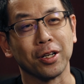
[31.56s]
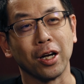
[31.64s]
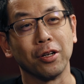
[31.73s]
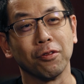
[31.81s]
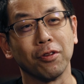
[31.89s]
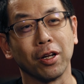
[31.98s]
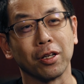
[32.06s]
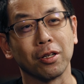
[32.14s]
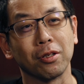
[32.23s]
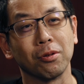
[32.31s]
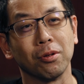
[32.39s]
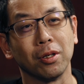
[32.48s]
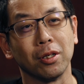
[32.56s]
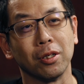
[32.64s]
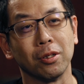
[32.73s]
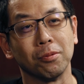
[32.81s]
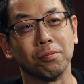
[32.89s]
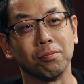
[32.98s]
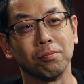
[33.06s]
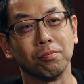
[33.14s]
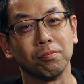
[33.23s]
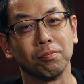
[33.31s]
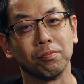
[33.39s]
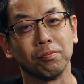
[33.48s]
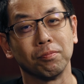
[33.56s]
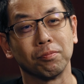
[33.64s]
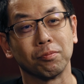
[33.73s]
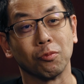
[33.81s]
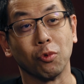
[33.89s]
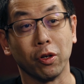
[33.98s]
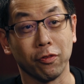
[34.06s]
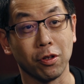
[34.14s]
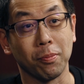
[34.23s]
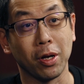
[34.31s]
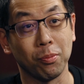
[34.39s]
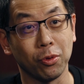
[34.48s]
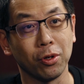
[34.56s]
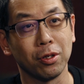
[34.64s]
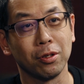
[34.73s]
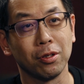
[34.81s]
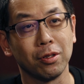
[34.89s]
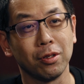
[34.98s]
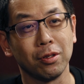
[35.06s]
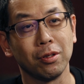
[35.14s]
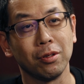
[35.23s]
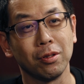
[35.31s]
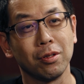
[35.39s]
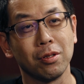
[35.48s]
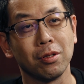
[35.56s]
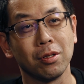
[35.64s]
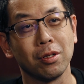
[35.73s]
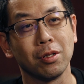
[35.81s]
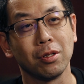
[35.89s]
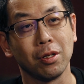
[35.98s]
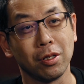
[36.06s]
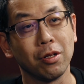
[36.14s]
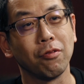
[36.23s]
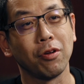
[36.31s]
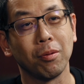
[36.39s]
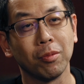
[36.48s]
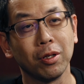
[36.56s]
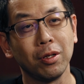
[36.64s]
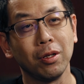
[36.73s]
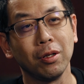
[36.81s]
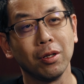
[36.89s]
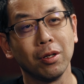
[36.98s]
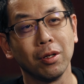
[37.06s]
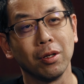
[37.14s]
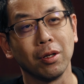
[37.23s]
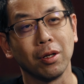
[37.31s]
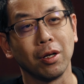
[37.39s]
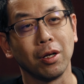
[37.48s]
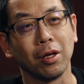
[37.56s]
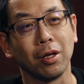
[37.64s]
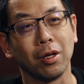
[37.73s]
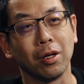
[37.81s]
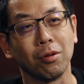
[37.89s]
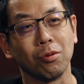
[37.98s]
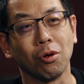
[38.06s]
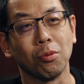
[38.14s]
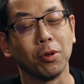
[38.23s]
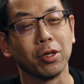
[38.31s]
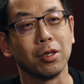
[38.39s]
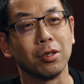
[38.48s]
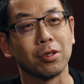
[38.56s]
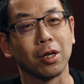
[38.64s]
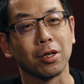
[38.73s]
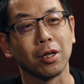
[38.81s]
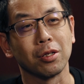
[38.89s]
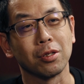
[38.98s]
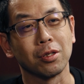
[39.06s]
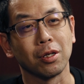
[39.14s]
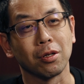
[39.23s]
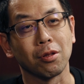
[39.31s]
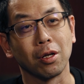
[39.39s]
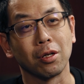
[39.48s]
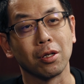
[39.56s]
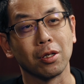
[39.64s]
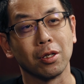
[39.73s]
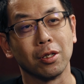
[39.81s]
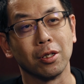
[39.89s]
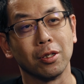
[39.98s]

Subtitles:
Kind of like one of the bad boy in the family, and nobody's, I guess, like think